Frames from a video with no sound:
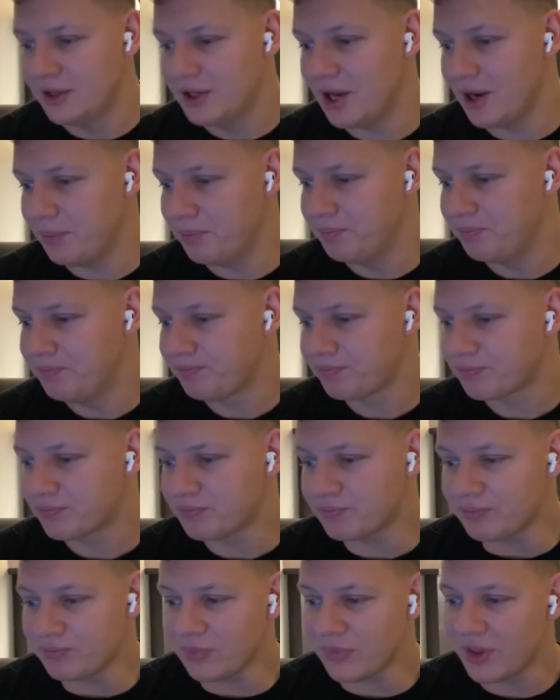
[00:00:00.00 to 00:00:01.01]
Yeah.
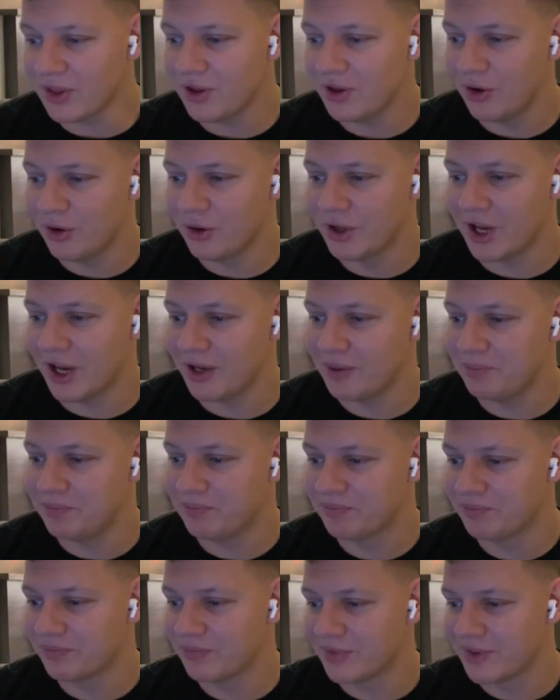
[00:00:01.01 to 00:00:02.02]
Okay.
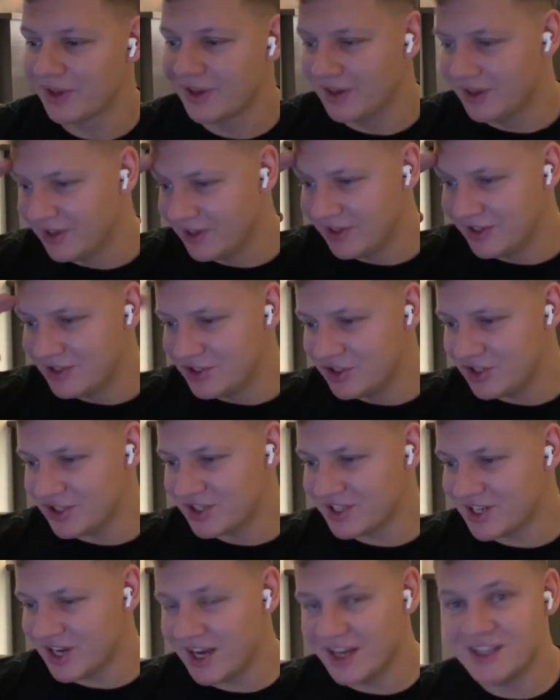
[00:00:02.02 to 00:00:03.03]

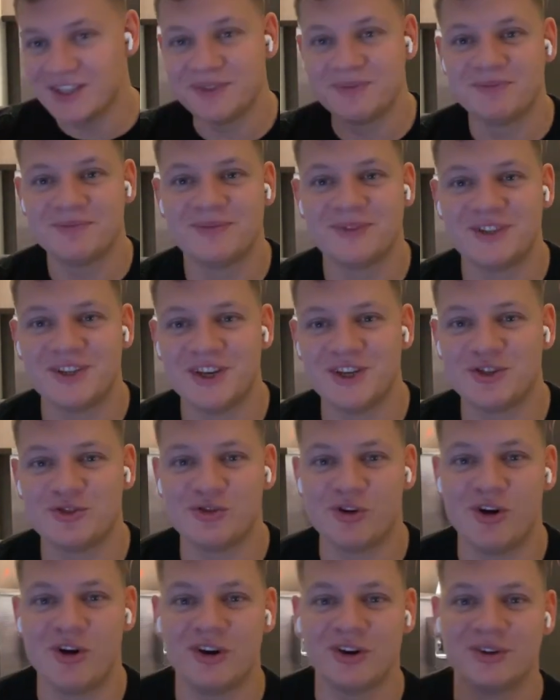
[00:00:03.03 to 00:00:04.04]
Cheers, guys. Stay
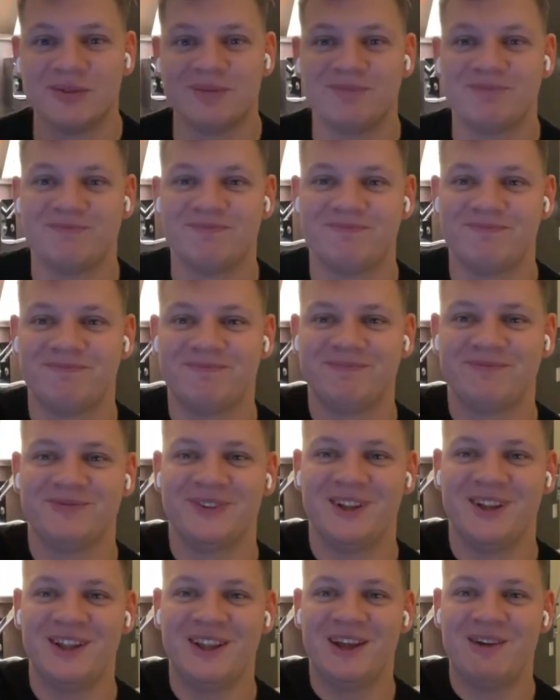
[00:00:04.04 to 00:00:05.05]
strong.
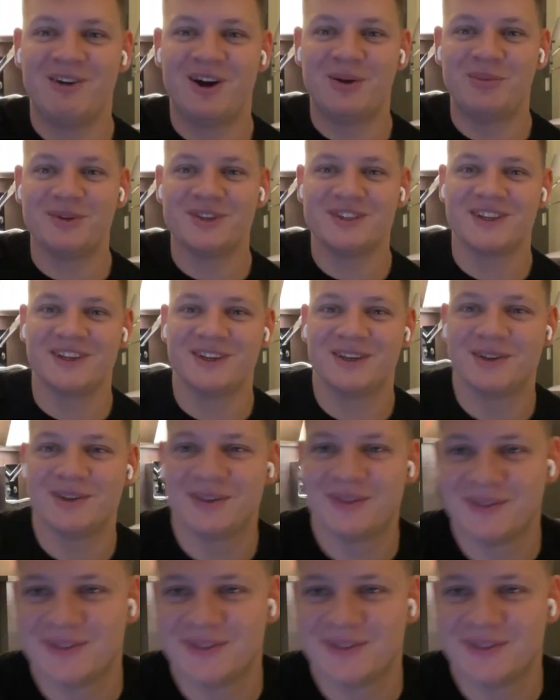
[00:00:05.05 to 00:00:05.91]
Love arm wrestling.